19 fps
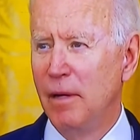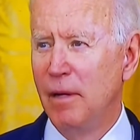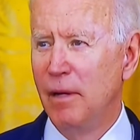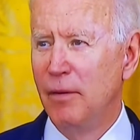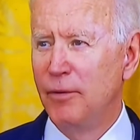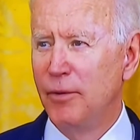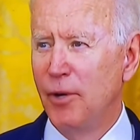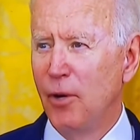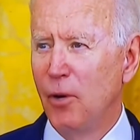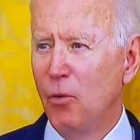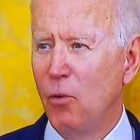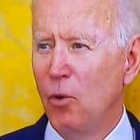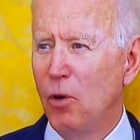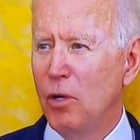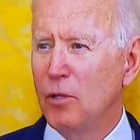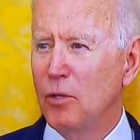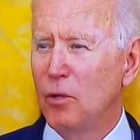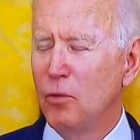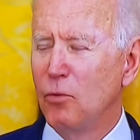that our work
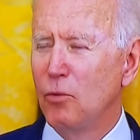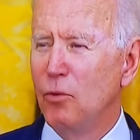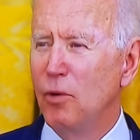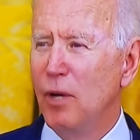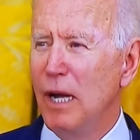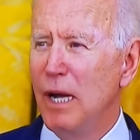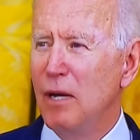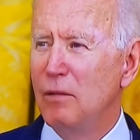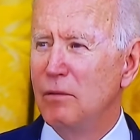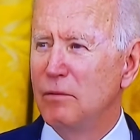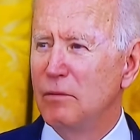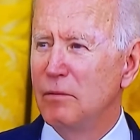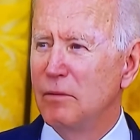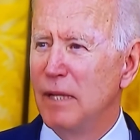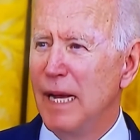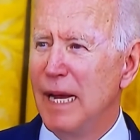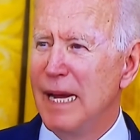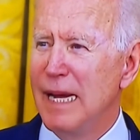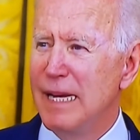to root out
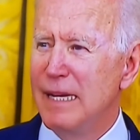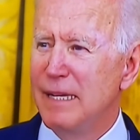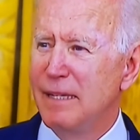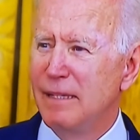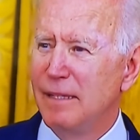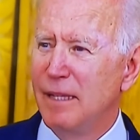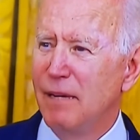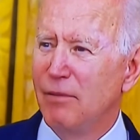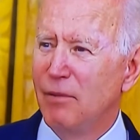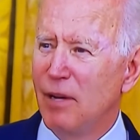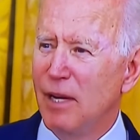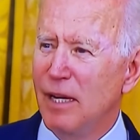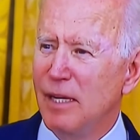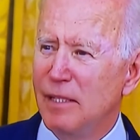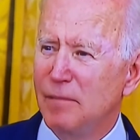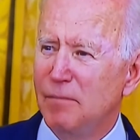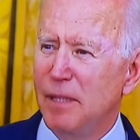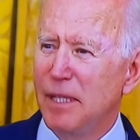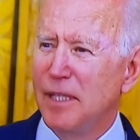hate never ends,
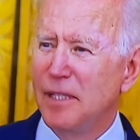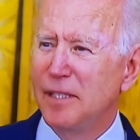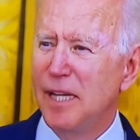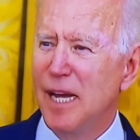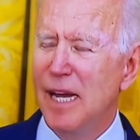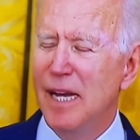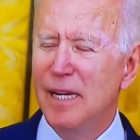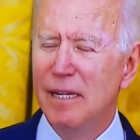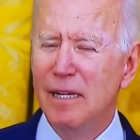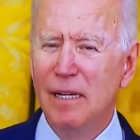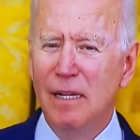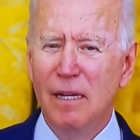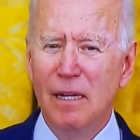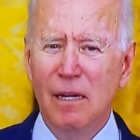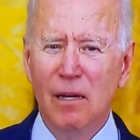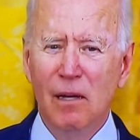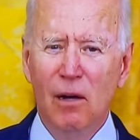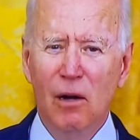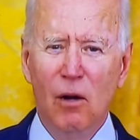because hate
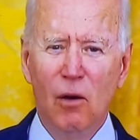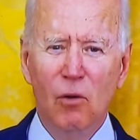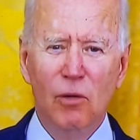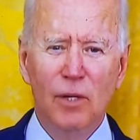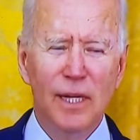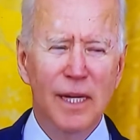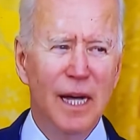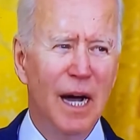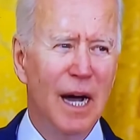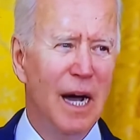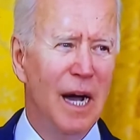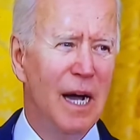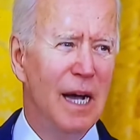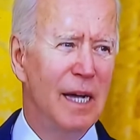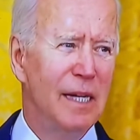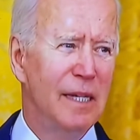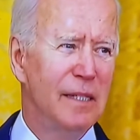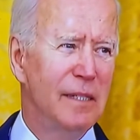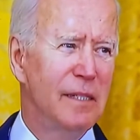only
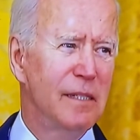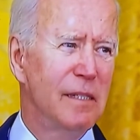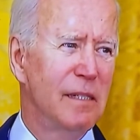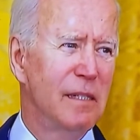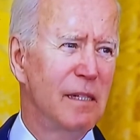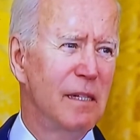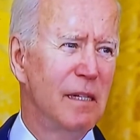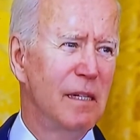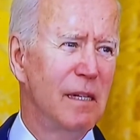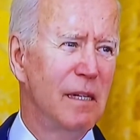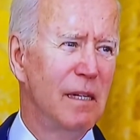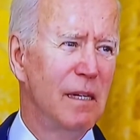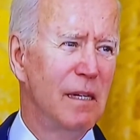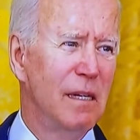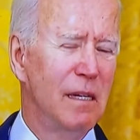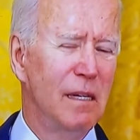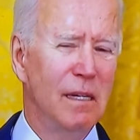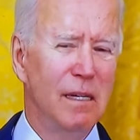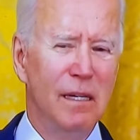hides.
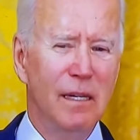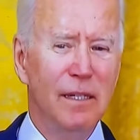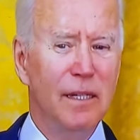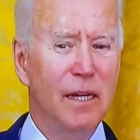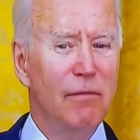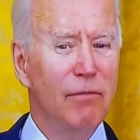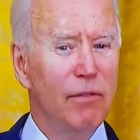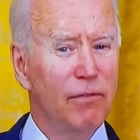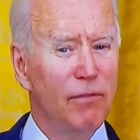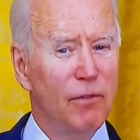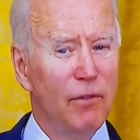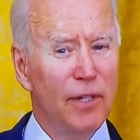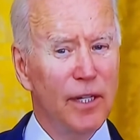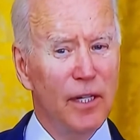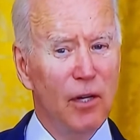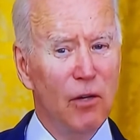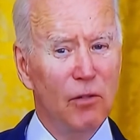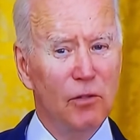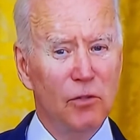It never fully
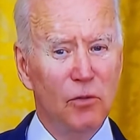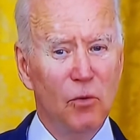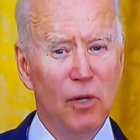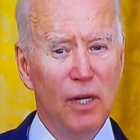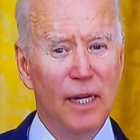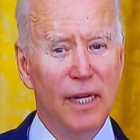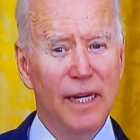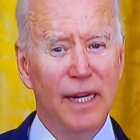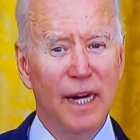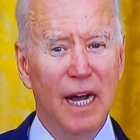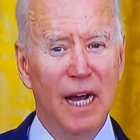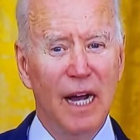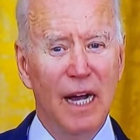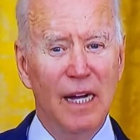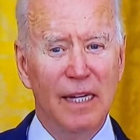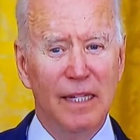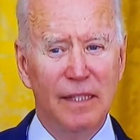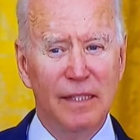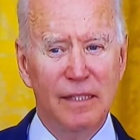goes away, it
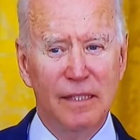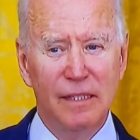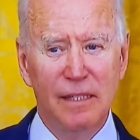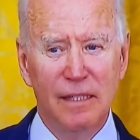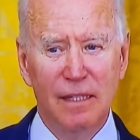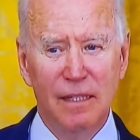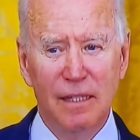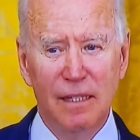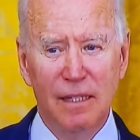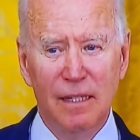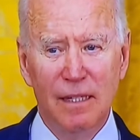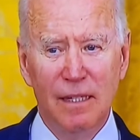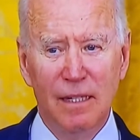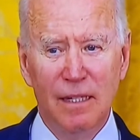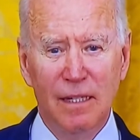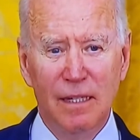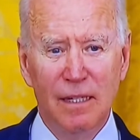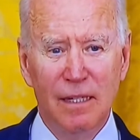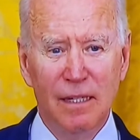hides.
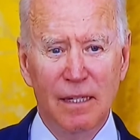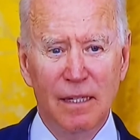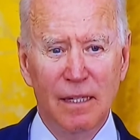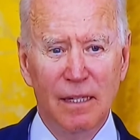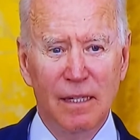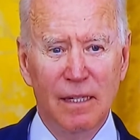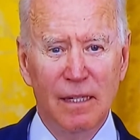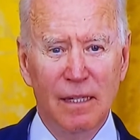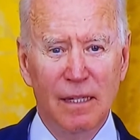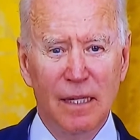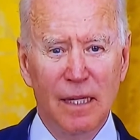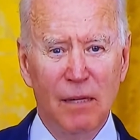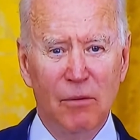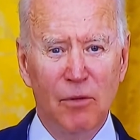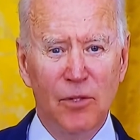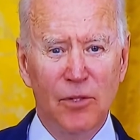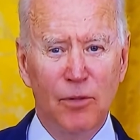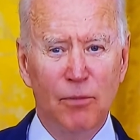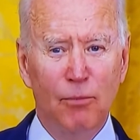And when
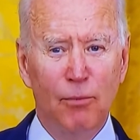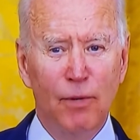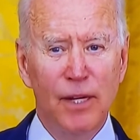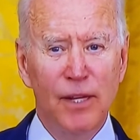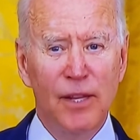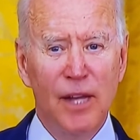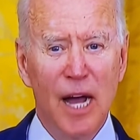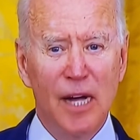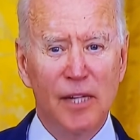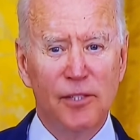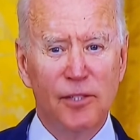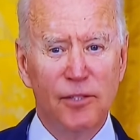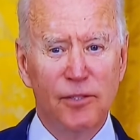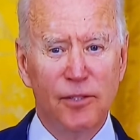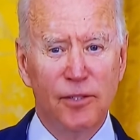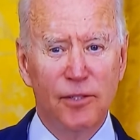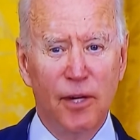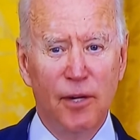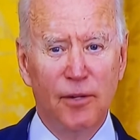you breathe
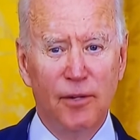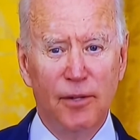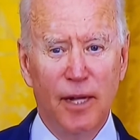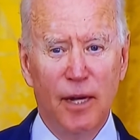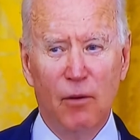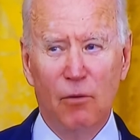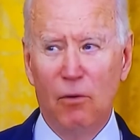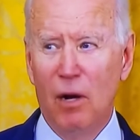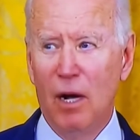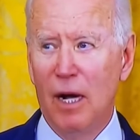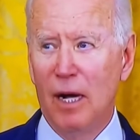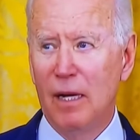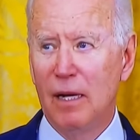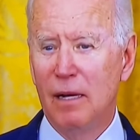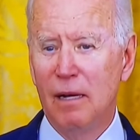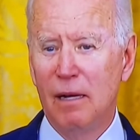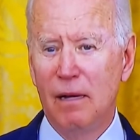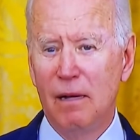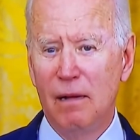oxygen under that rock,
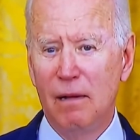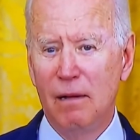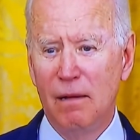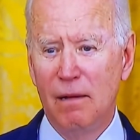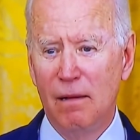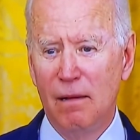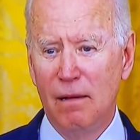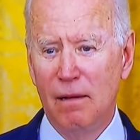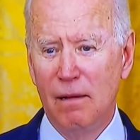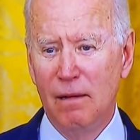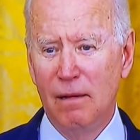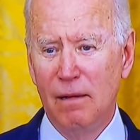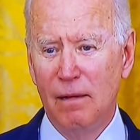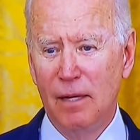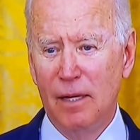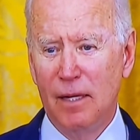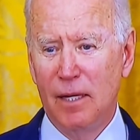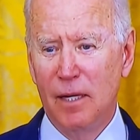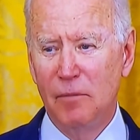
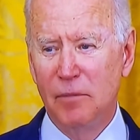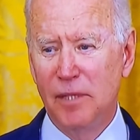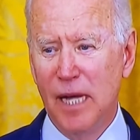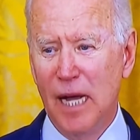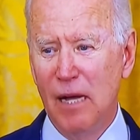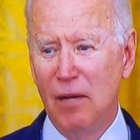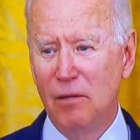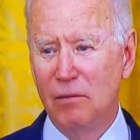it comes out.